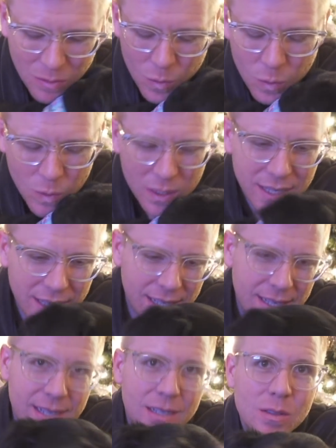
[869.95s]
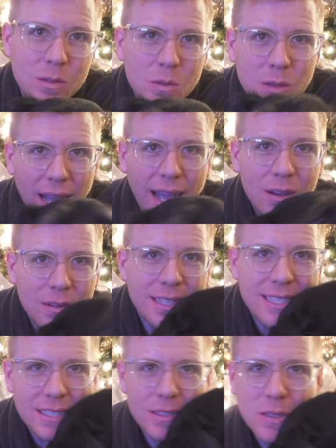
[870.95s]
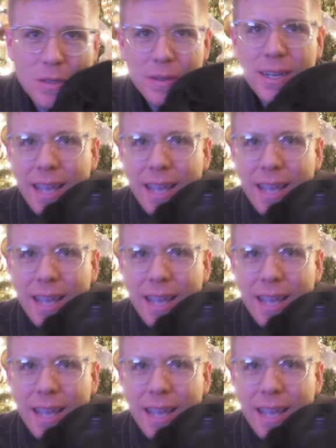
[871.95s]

Ooh, ooh, how is you?